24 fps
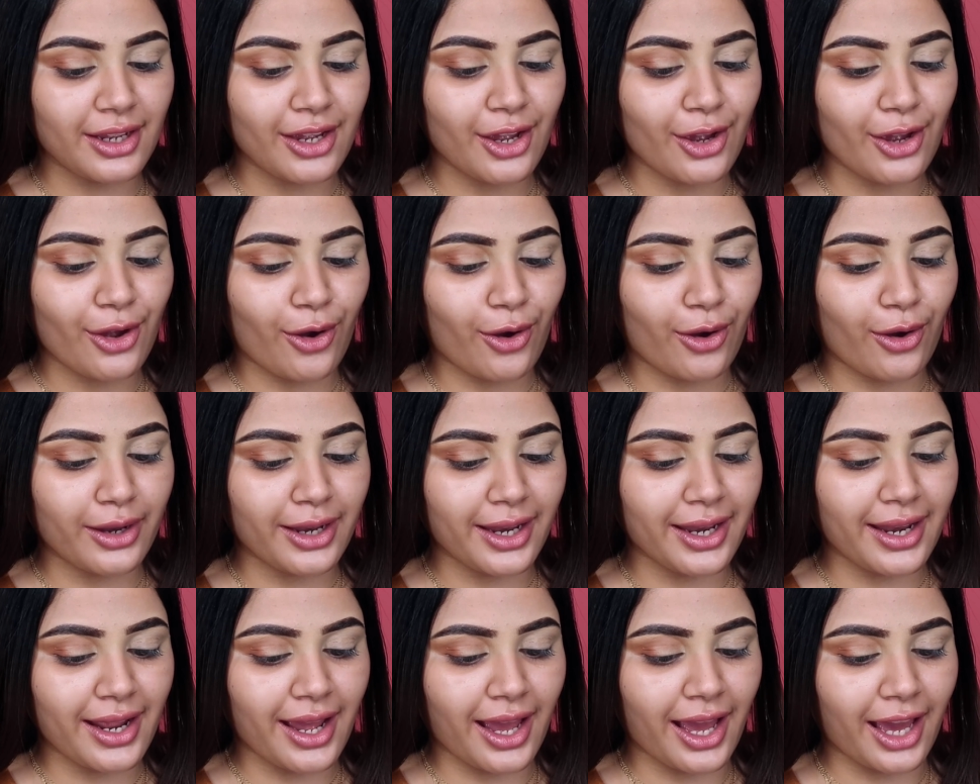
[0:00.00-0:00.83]
on
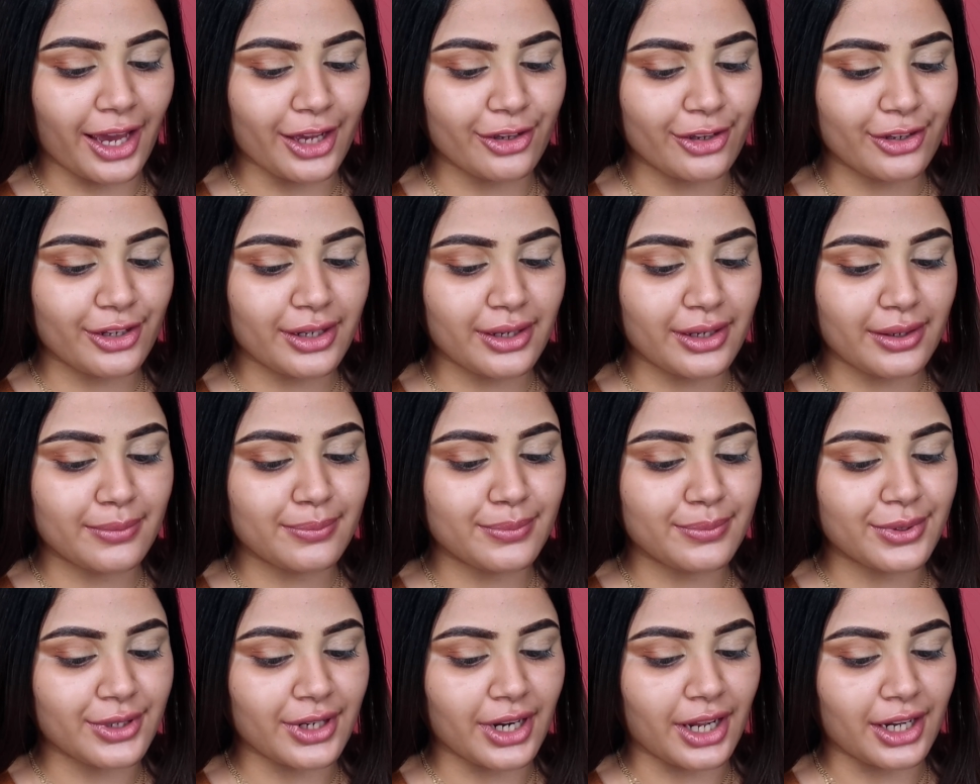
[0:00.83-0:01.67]
an angular
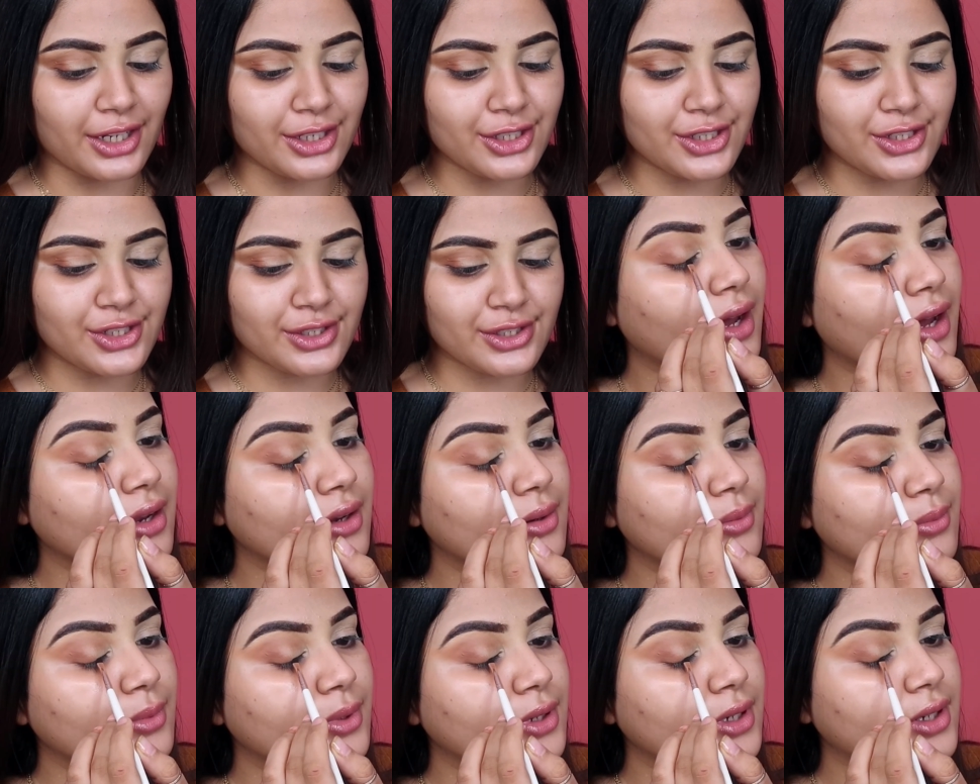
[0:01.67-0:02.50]
brush. And
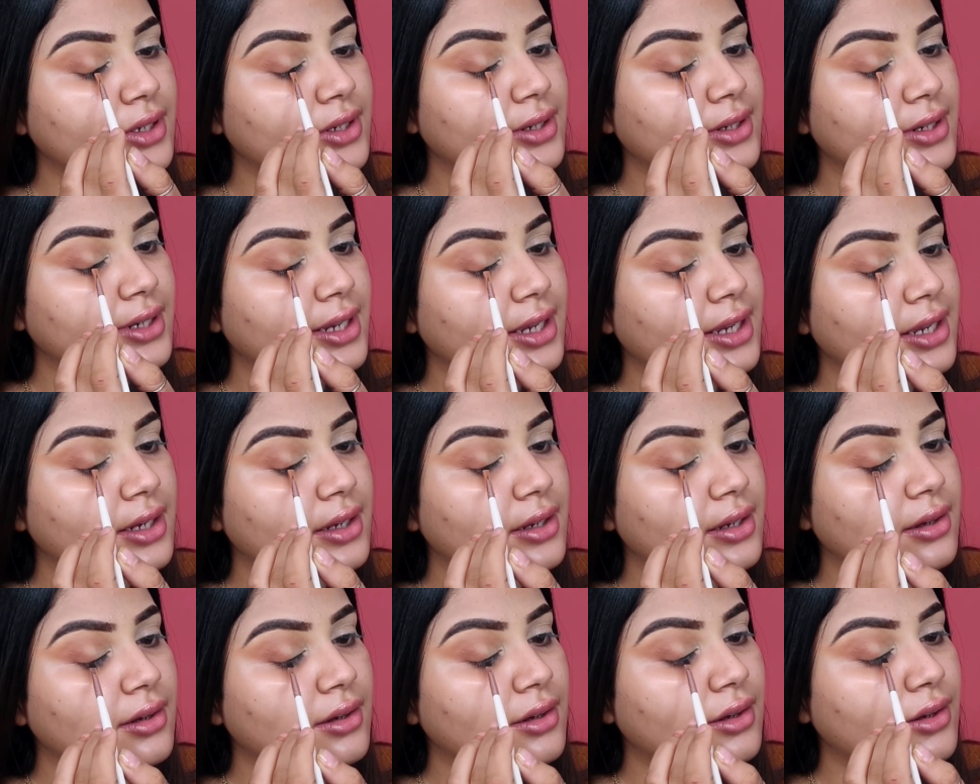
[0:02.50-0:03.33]
I'm going to create
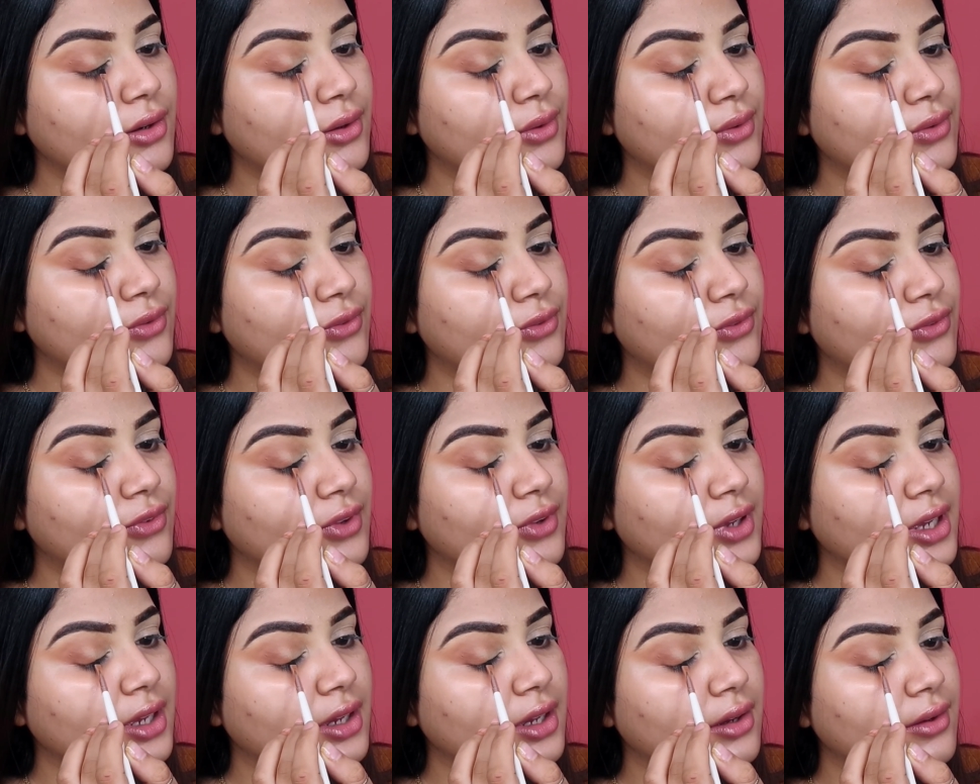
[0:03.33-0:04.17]
a
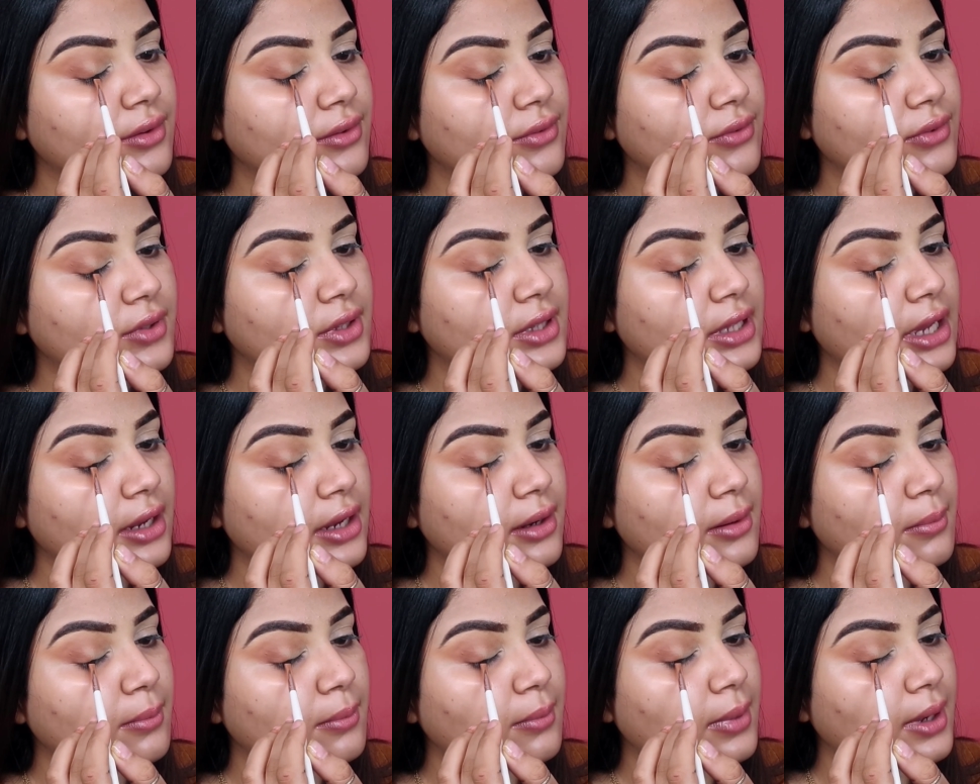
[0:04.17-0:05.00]
wing with
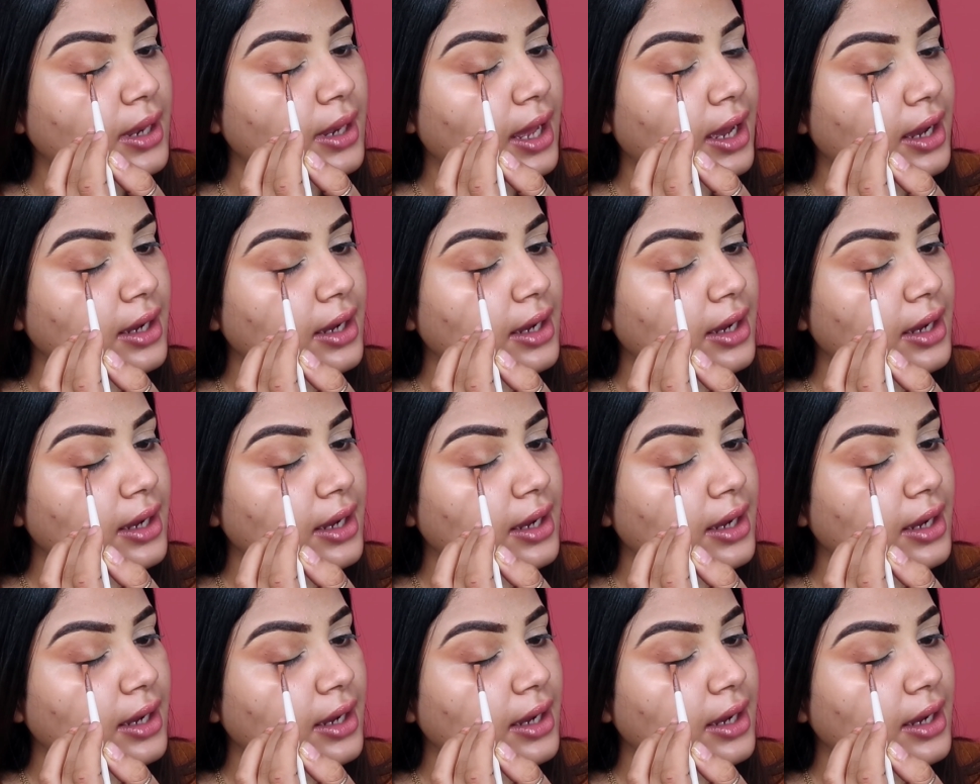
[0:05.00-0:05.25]
that black